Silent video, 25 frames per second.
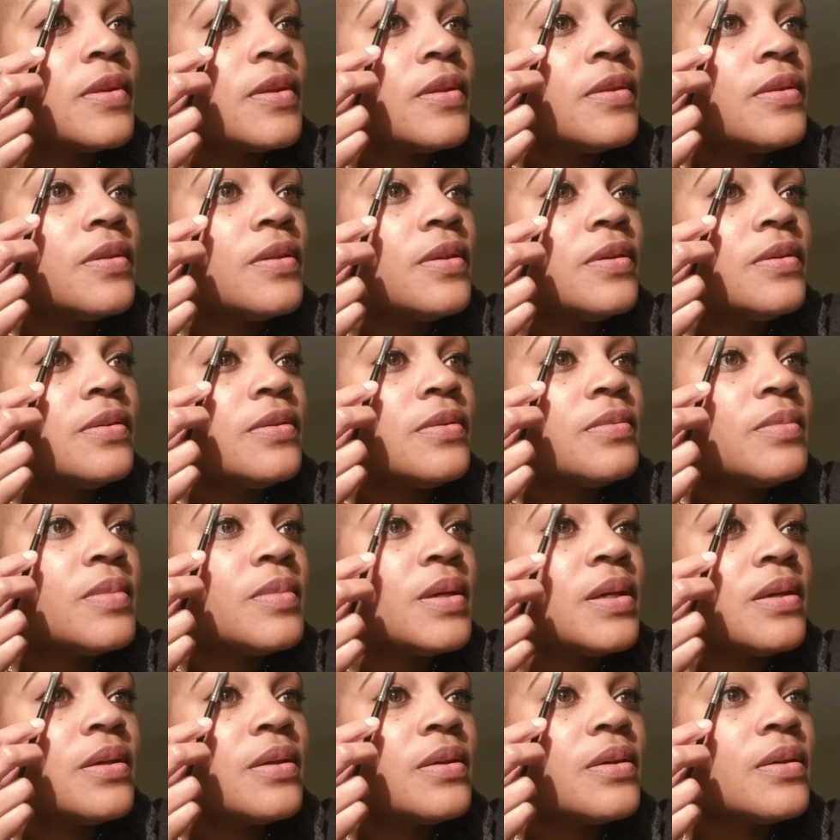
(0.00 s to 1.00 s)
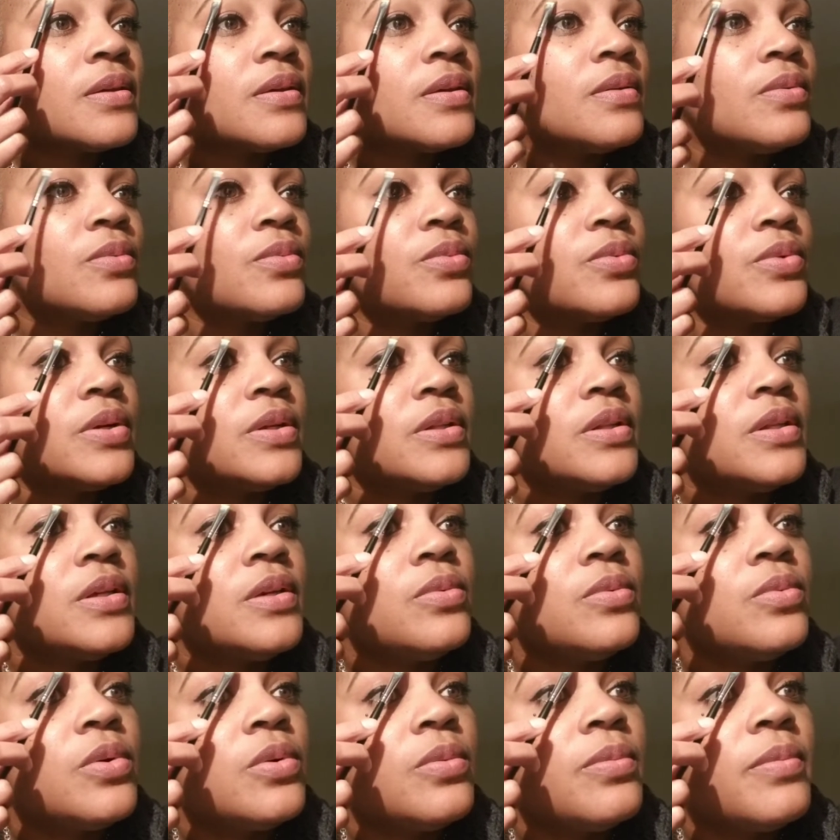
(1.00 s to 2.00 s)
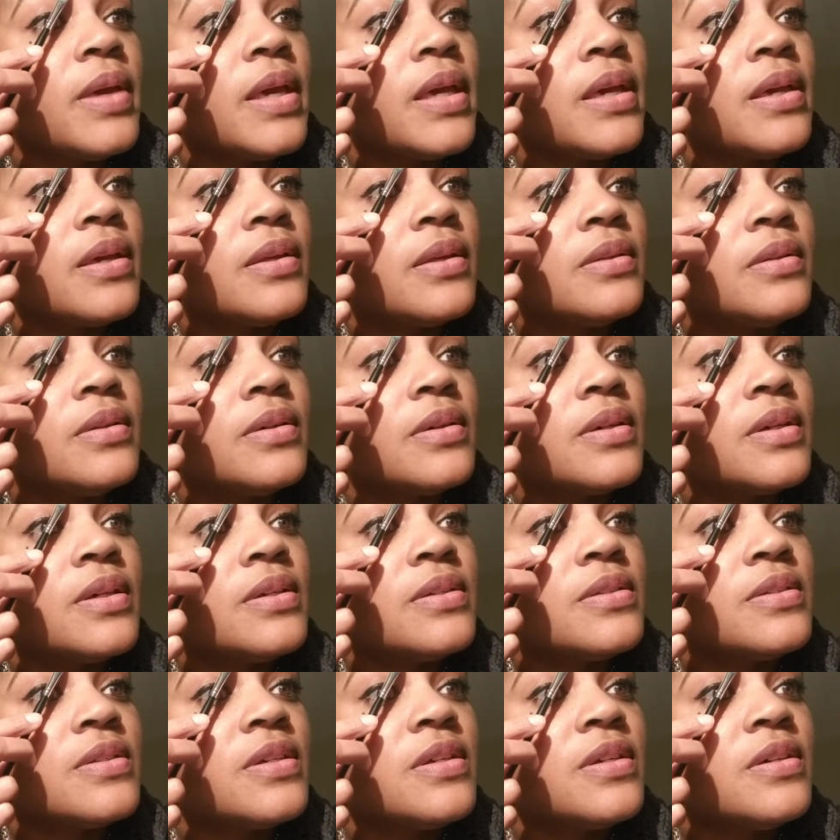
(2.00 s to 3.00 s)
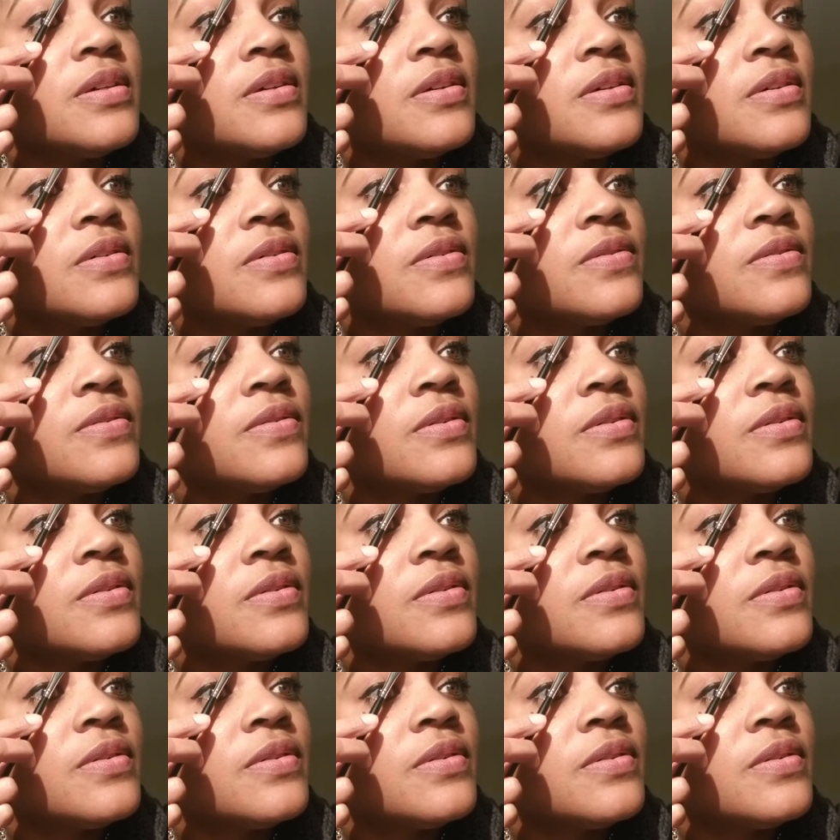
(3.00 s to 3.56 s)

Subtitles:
This really will make it look as if